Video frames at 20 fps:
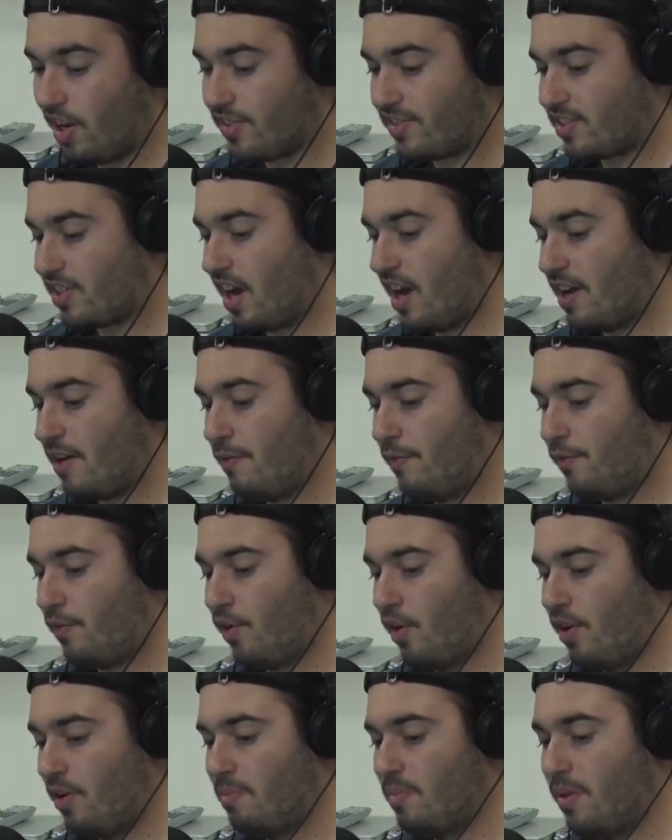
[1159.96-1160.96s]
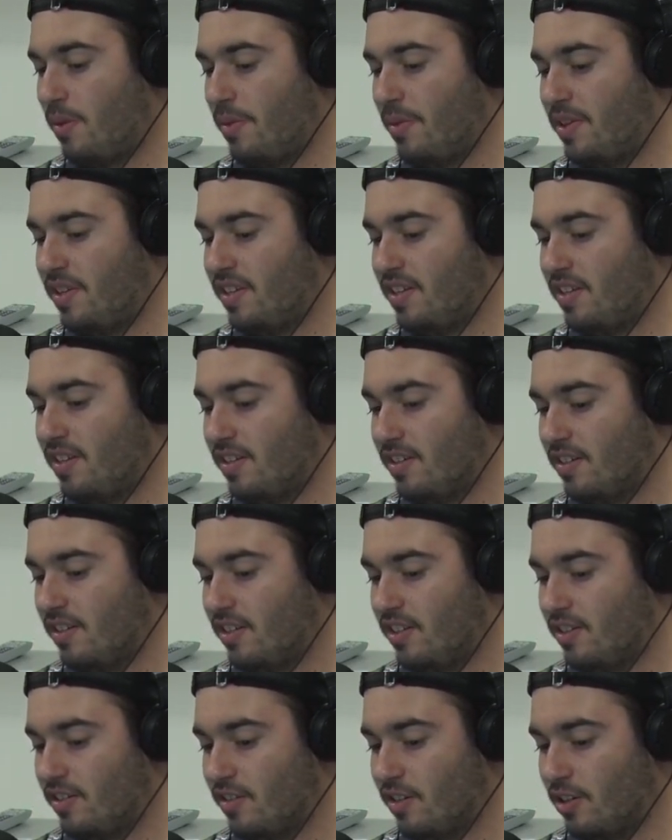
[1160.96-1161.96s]
aside from the,
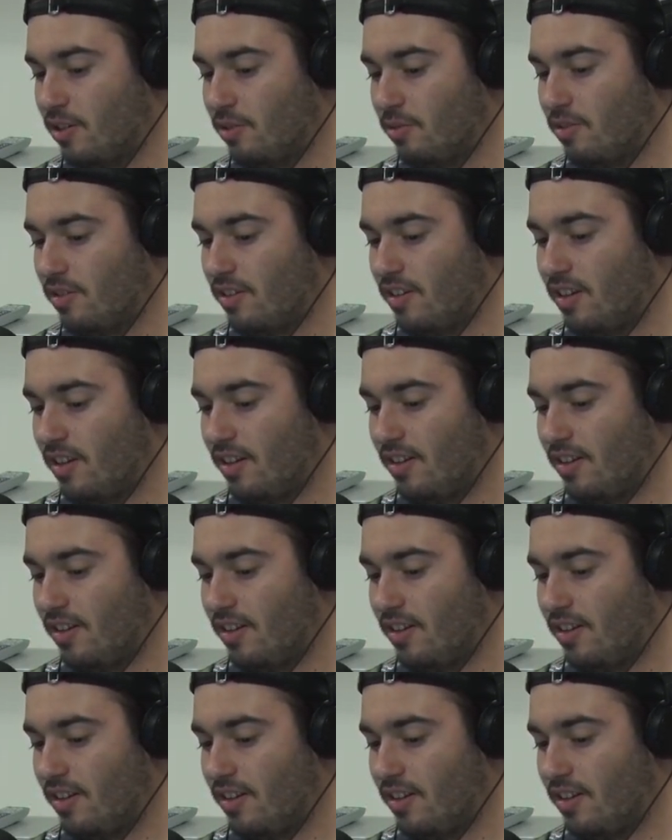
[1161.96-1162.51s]
you know,